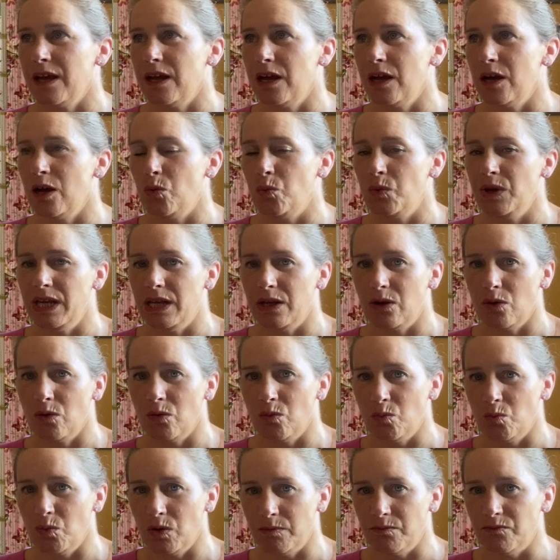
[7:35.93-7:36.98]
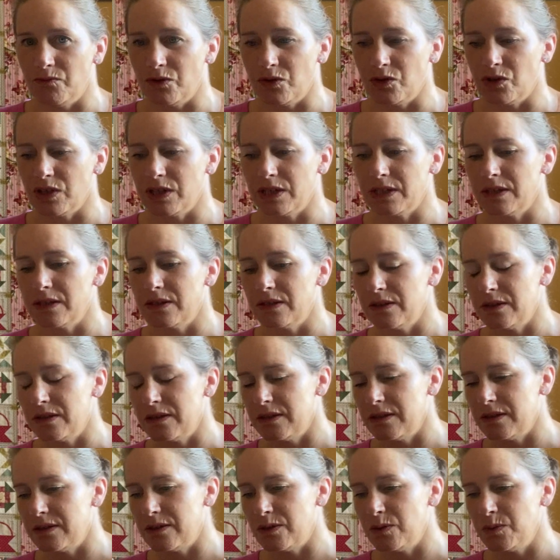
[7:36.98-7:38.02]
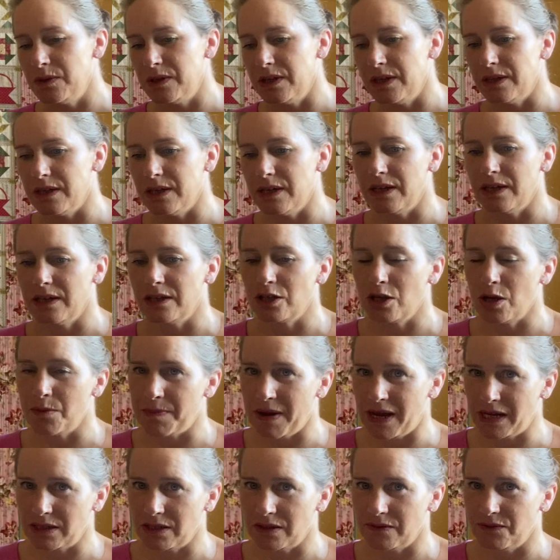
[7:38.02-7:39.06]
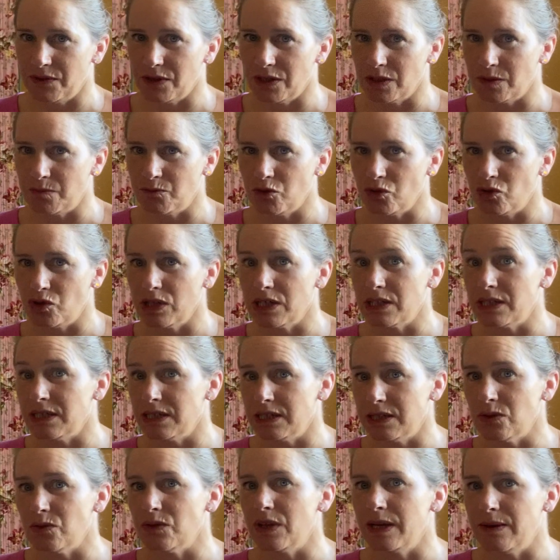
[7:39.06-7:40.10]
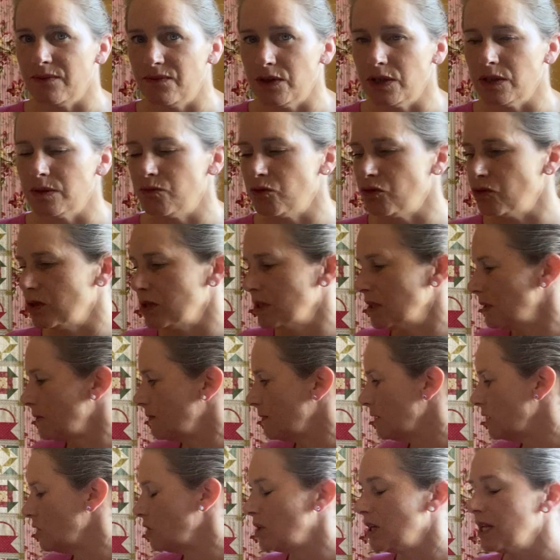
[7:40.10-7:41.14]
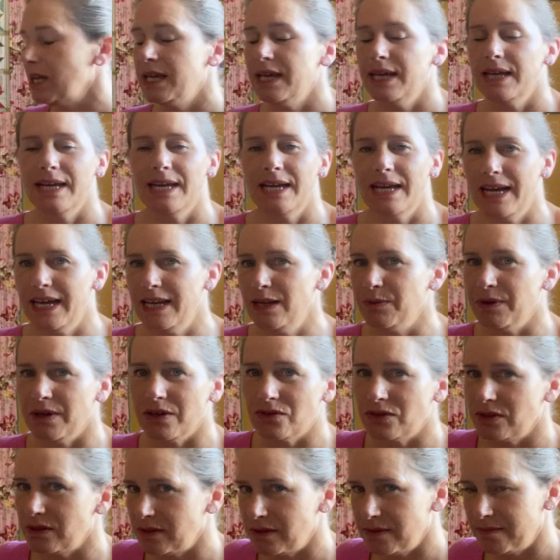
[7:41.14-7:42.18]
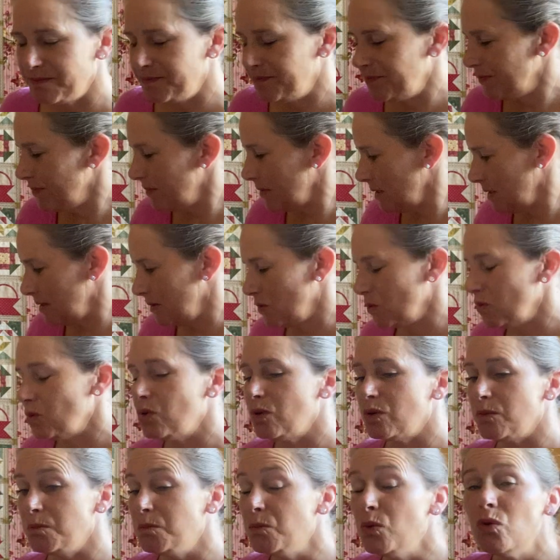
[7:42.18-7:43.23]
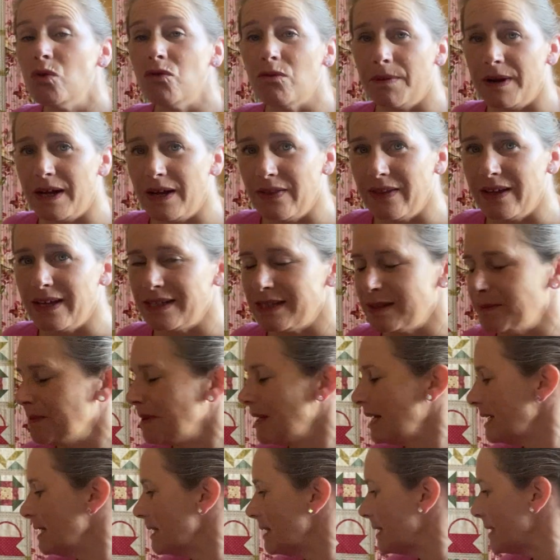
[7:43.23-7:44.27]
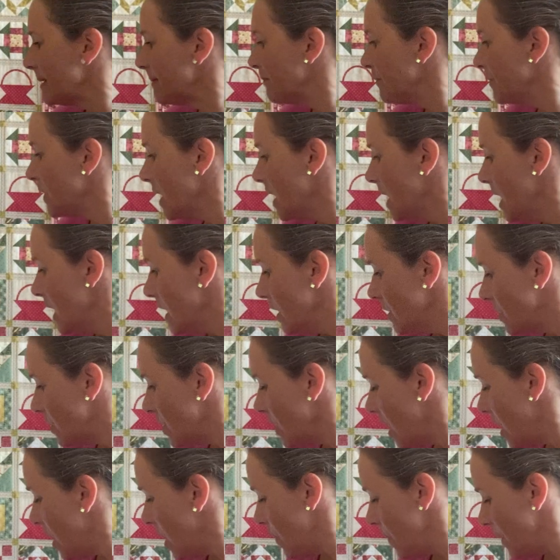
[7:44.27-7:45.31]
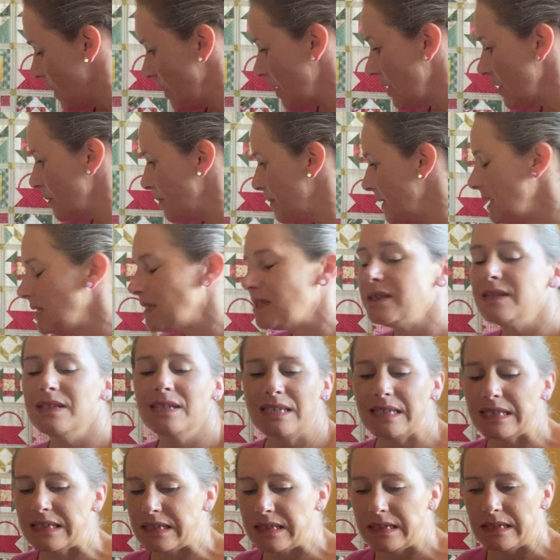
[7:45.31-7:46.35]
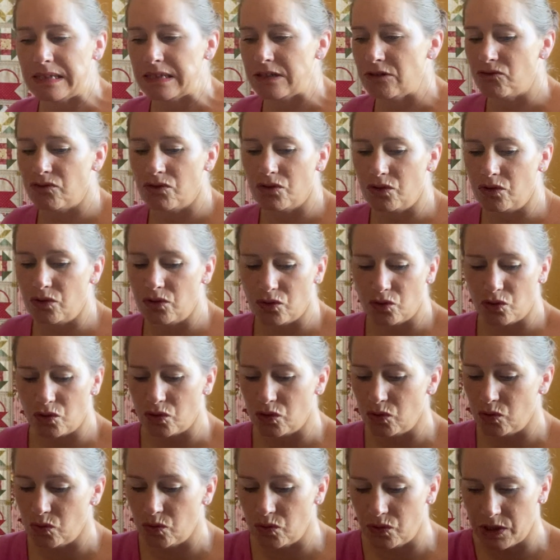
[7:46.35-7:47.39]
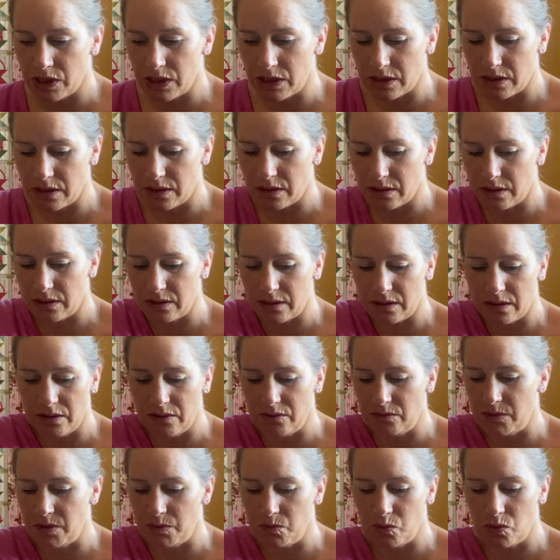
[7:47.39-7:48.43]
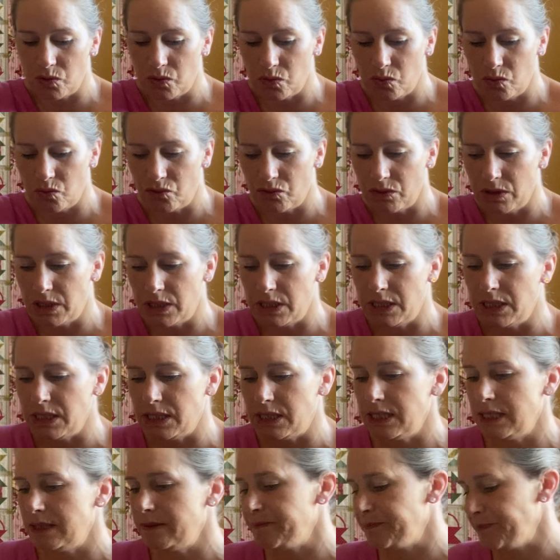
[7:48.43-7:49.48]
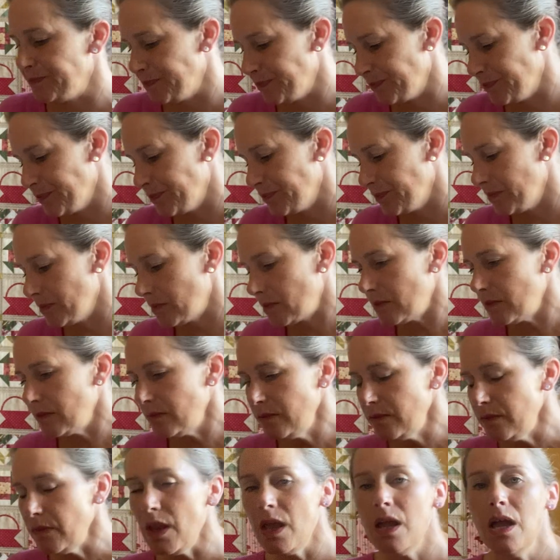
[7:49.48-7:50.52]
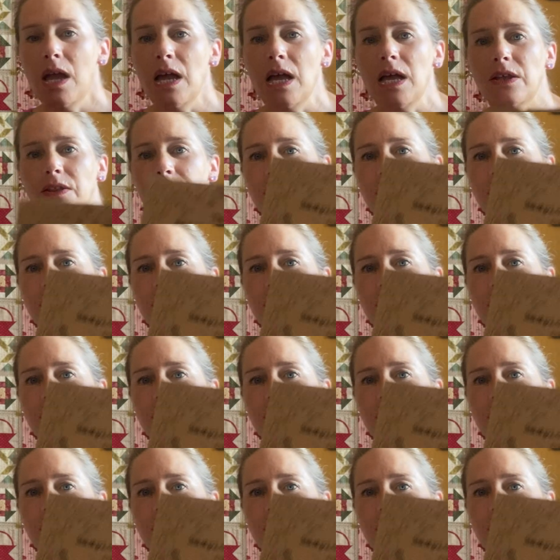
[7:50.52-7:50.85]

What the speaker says: a week on one project to another, go back to the first project until that first project is finished. Anyway, I'll talk more about that in plans. So another piece, and this isn't in chronological order because I can't remember what order I did it in. The